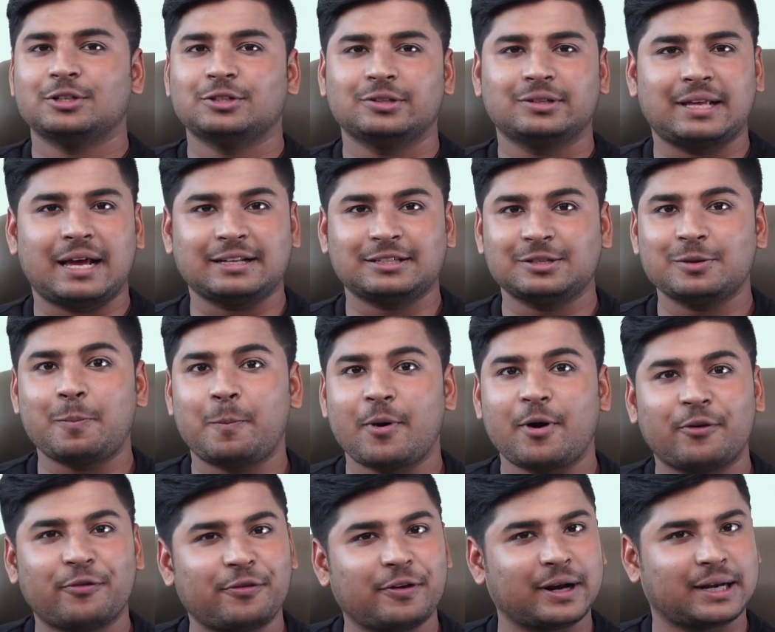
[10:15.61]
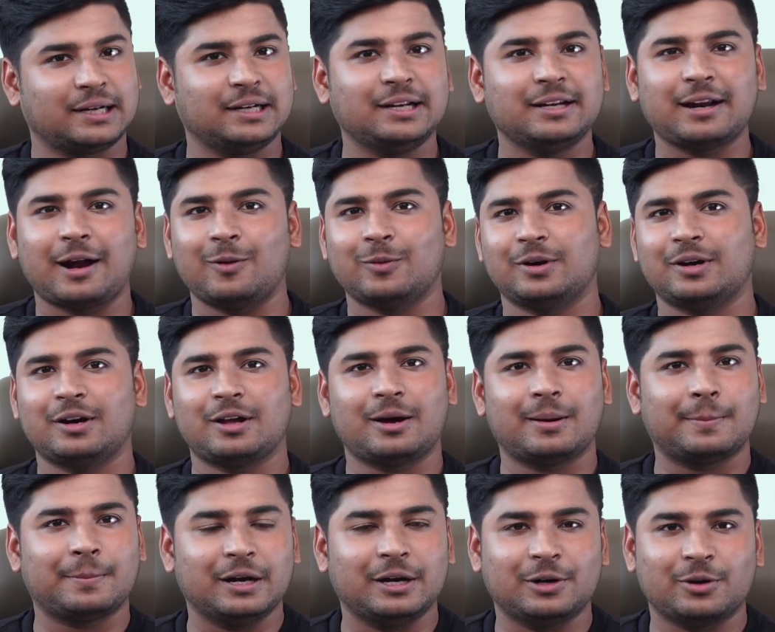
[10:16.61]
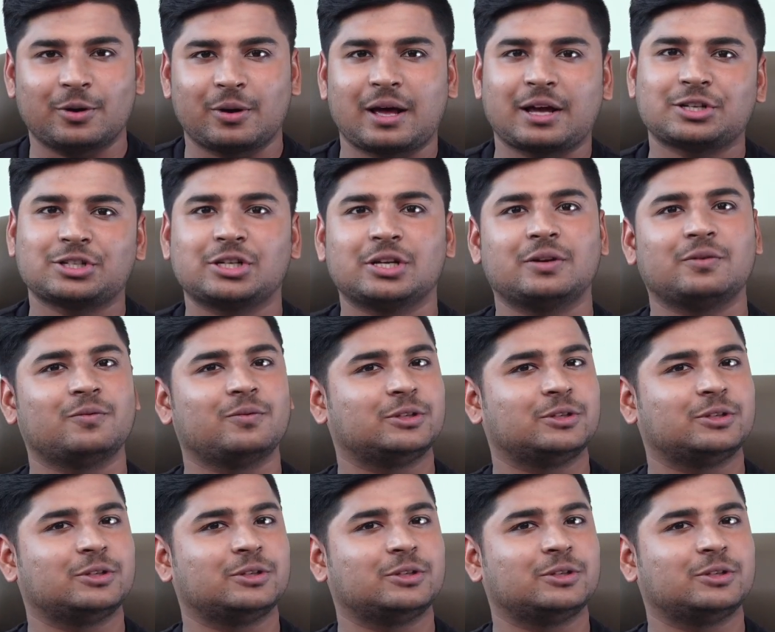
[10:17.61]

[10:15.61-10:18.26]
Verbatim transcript: So that's perfectly rounded up introduction,